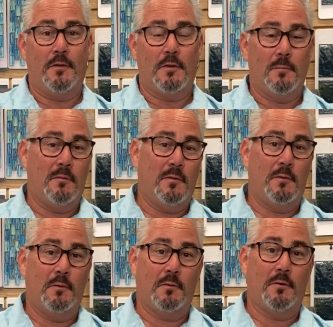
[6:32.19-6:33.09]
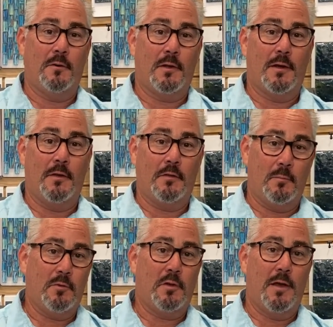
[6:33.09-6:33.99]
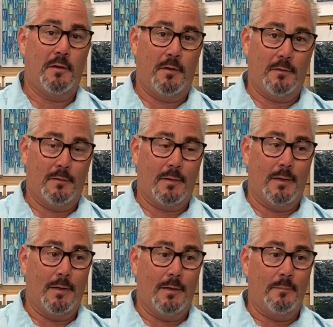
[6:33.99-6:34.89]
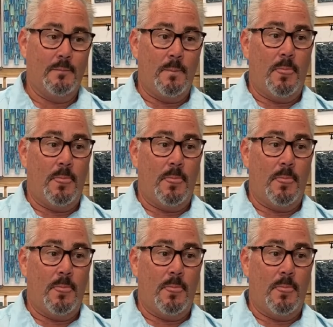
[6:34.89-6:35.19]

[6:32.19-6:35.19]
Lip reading: some of those are online. Sumter County is online.